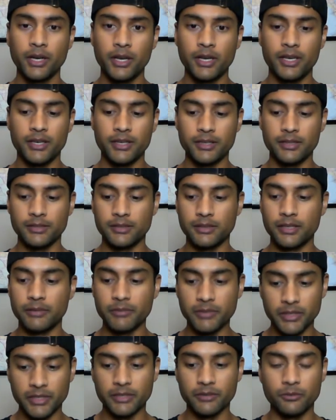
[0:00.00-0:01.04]
he's
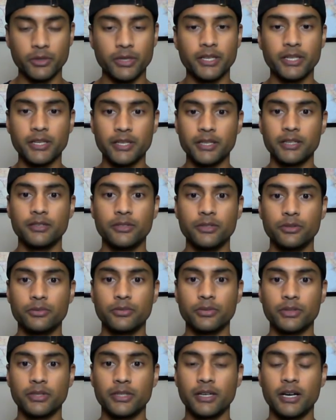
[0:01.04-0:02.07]
limited in what he can do for
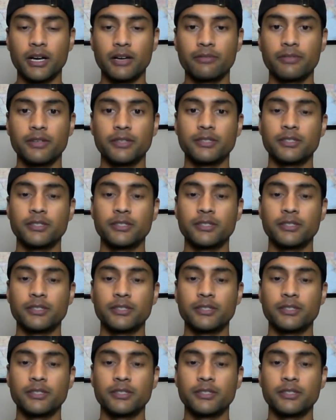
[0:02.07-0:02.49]
the offense,